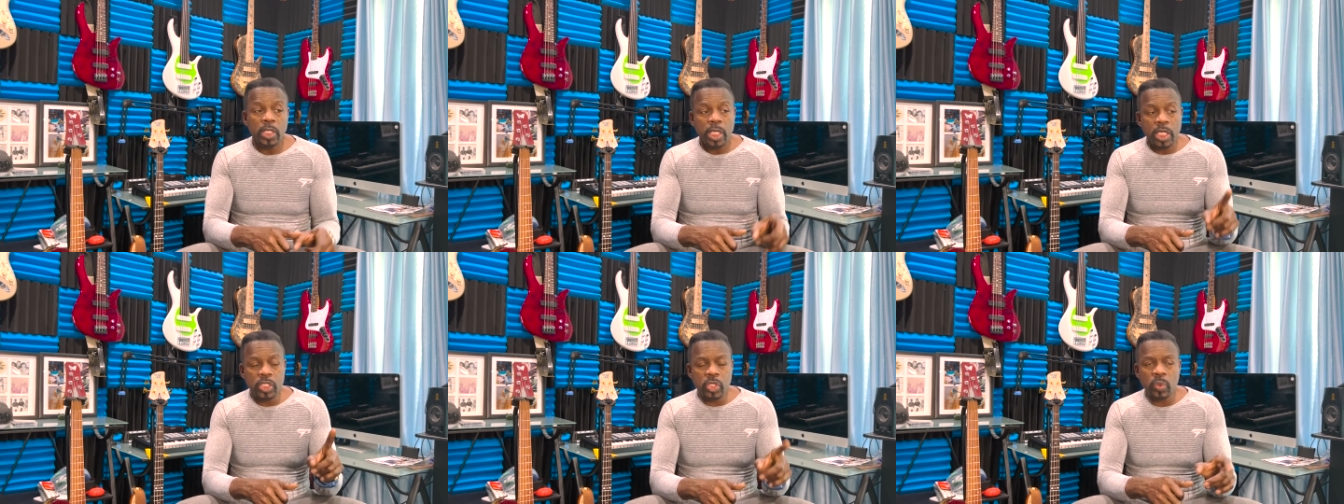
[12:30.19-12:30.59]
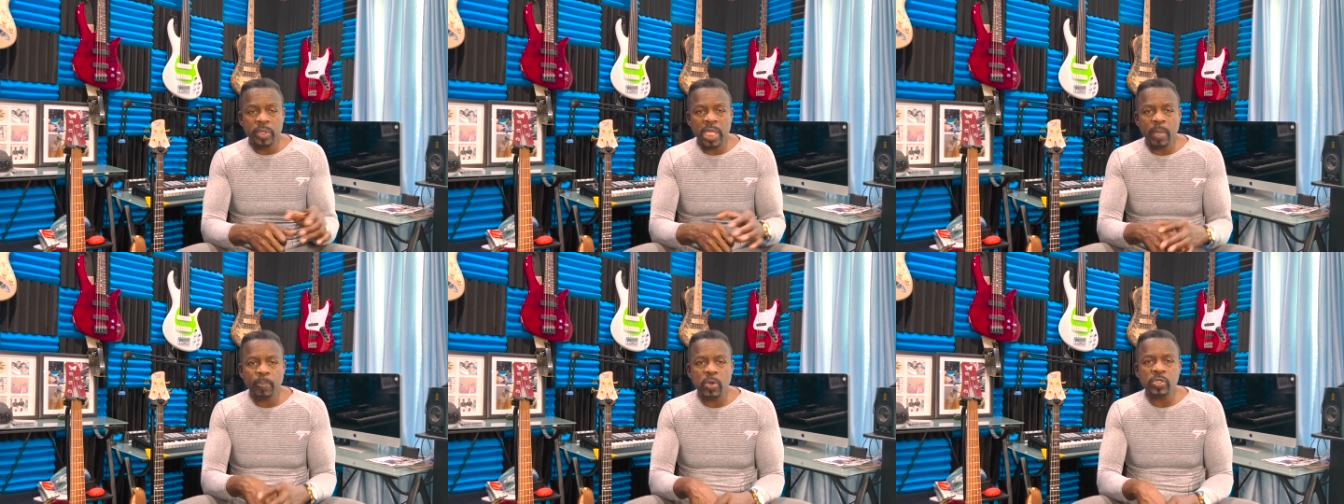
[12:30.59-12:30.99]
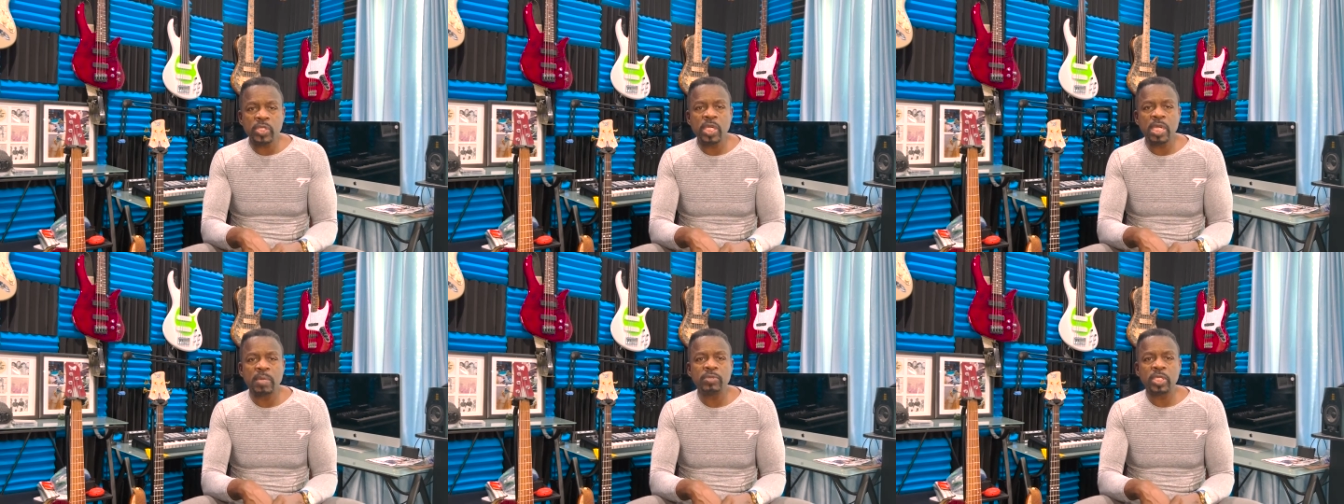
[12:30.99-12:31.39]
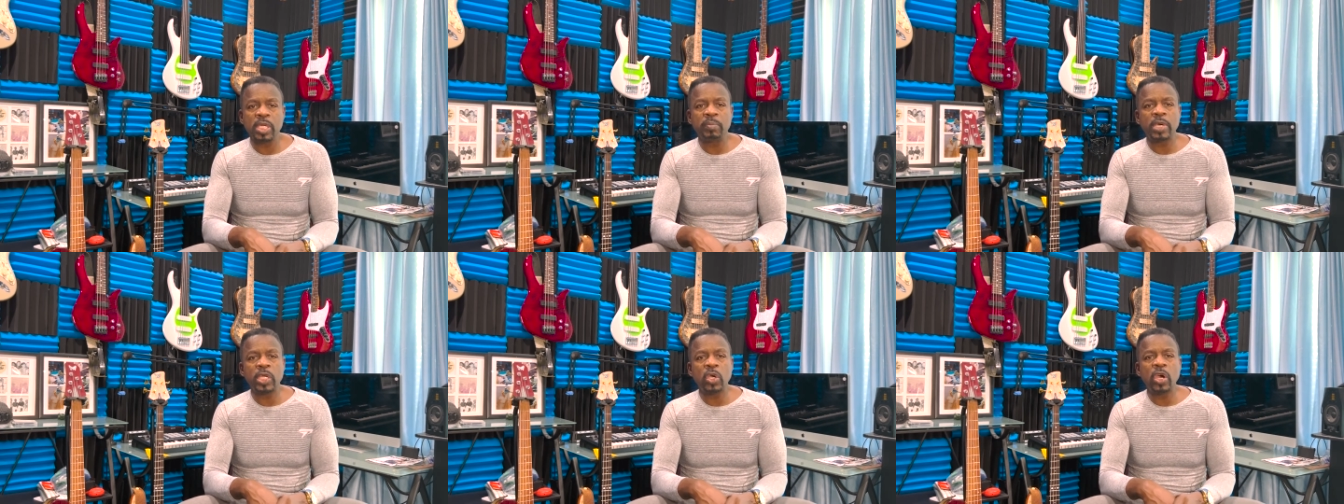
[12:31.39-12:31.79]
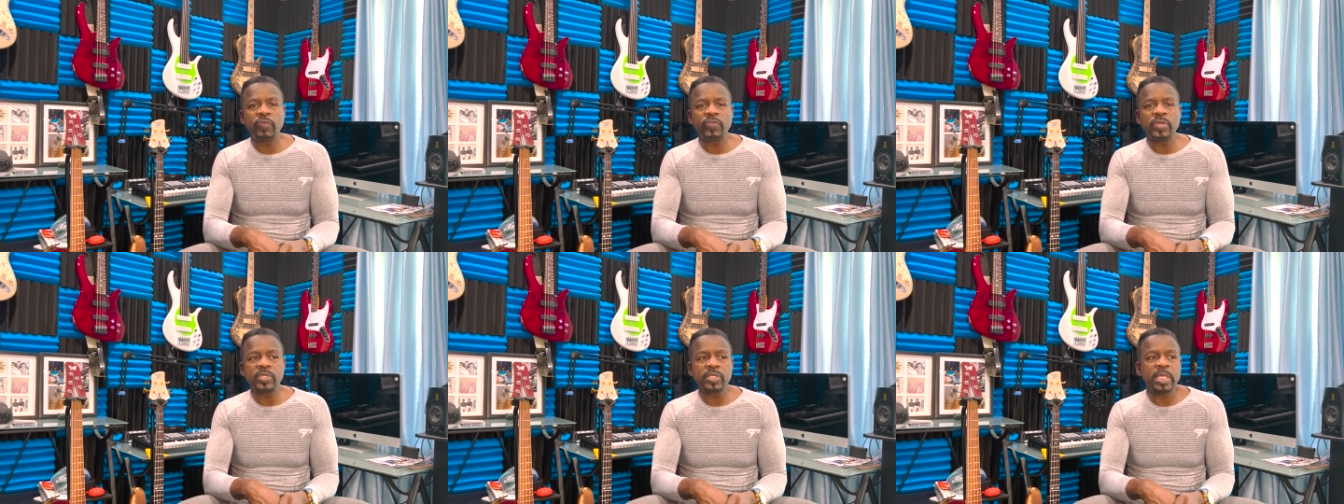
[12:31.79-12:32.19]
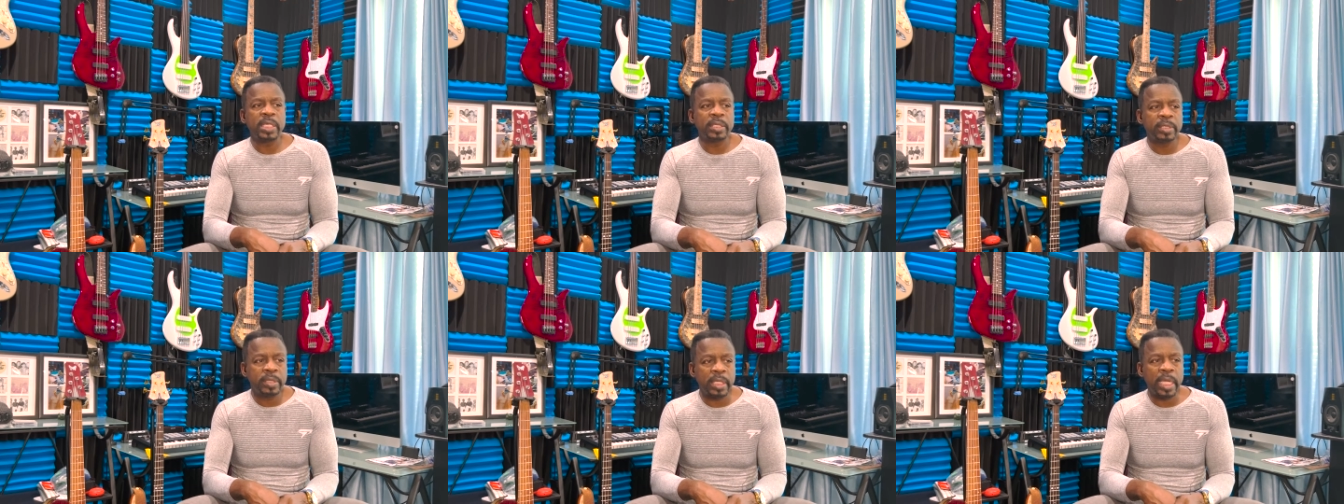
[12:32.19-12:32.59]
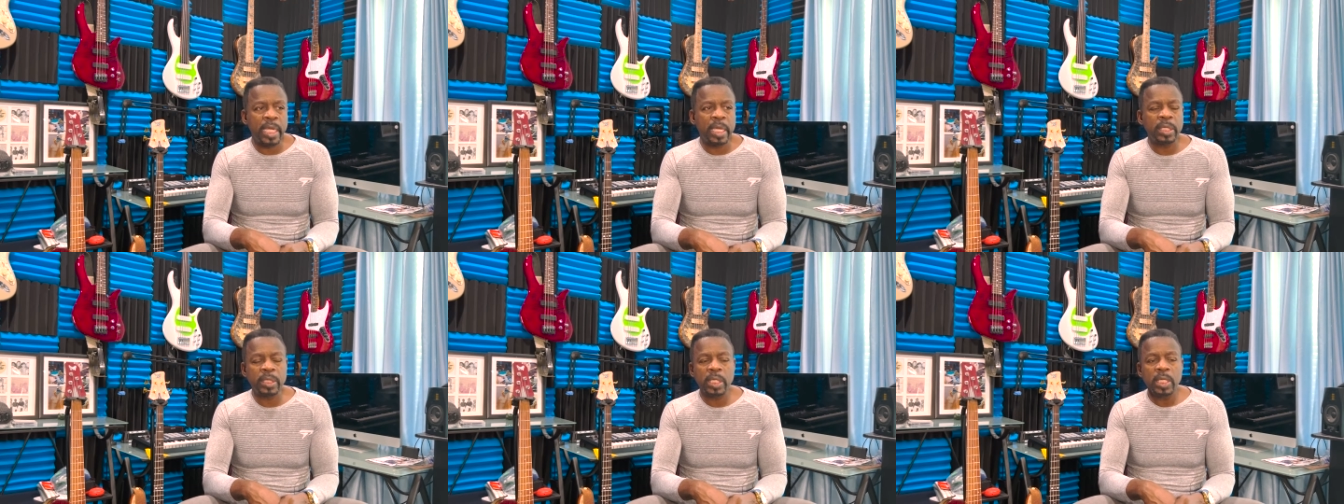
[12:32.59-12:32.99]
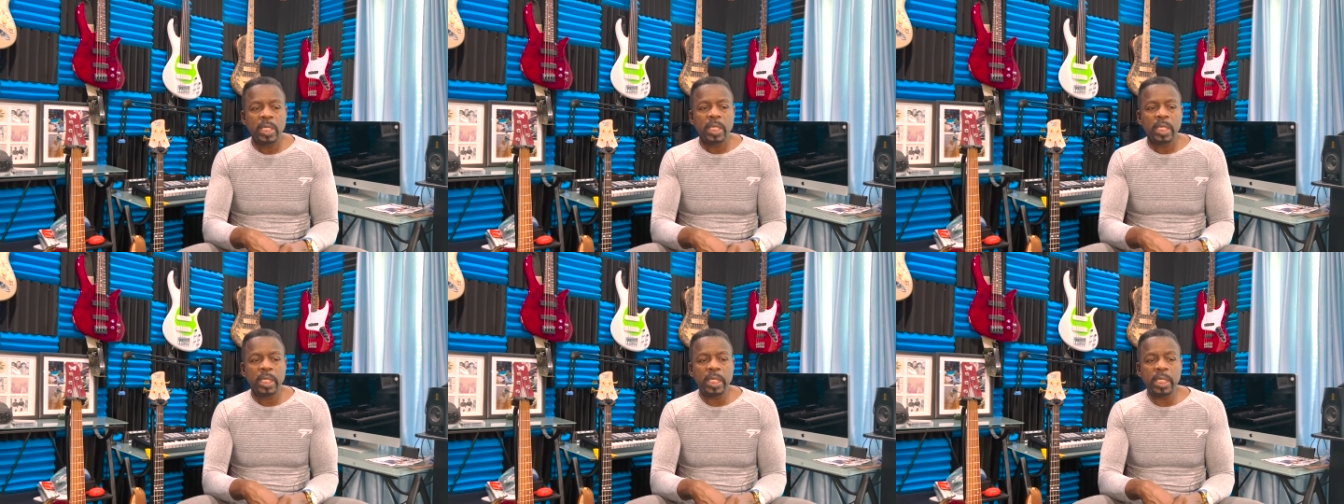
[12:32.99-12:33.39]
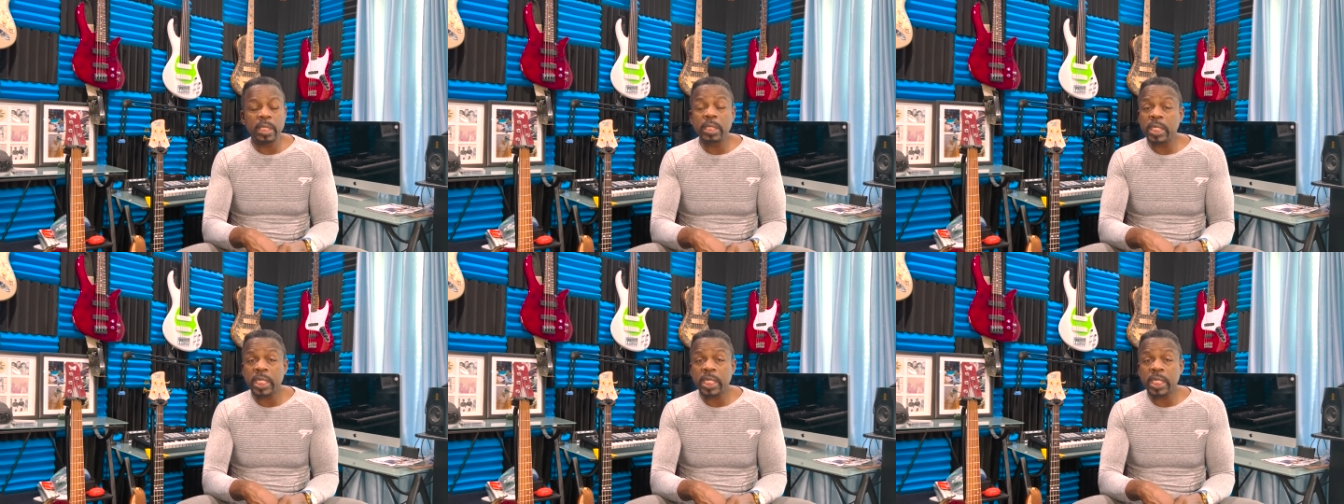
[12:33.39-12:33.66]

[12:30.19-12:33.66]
And so when that person comes into my office and, and he,